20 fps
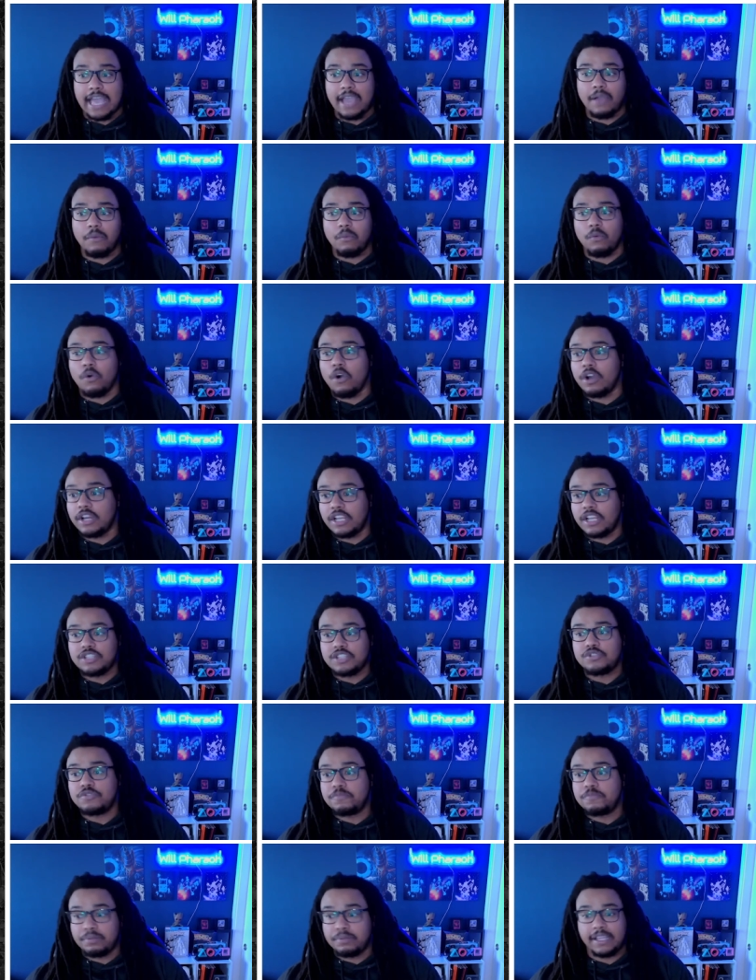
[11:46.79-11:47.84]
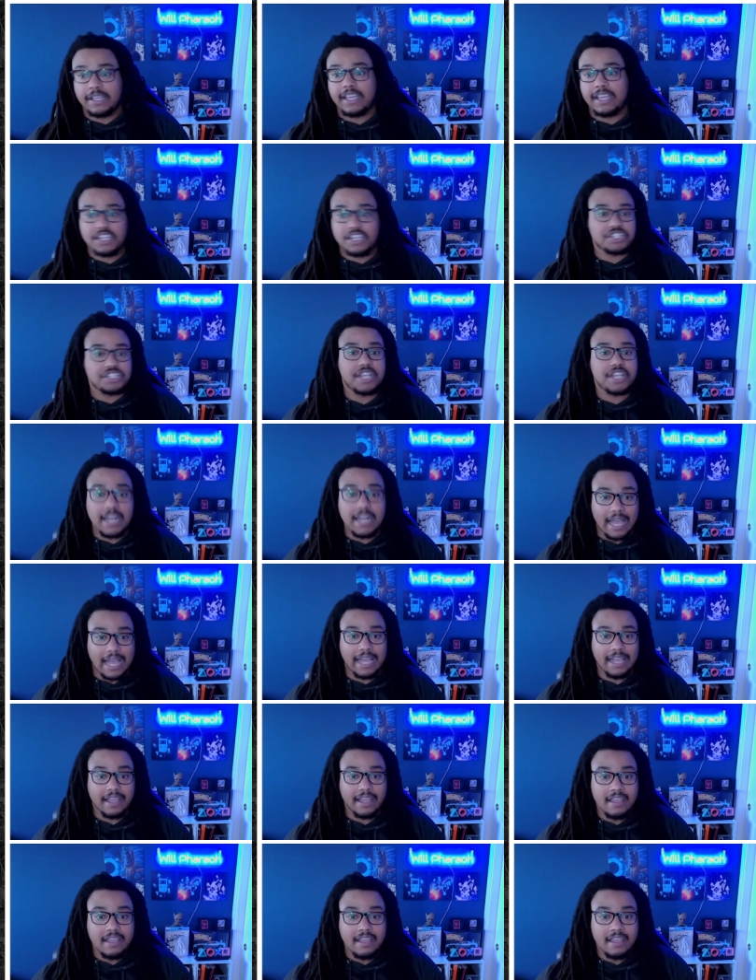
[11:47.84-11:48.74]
and wanted to play a Jedi.